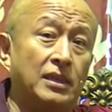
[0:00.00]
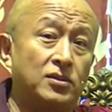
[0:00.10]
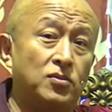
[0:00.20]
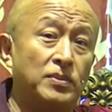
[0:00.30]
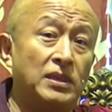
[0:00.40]

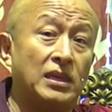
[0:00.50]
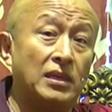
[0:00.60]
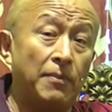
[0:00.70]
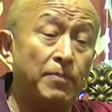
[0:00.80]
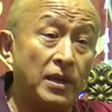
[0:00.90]
that we
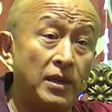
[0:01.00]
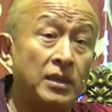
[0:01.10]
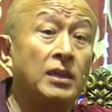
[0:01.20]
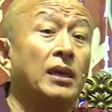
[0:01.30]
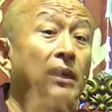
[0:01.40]
can apply,
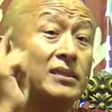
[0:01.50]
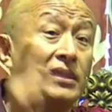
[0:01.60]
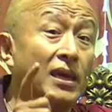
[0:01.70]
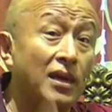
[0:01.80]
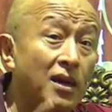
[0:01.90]
and
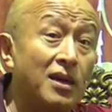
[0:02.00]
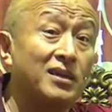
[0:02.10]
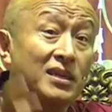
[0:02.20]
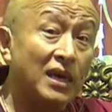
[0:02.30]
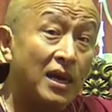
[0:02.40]
there are
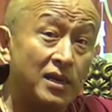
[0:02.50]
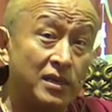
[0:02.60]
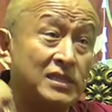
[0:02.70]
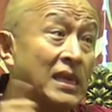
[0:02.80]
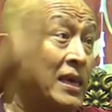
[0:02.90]
guys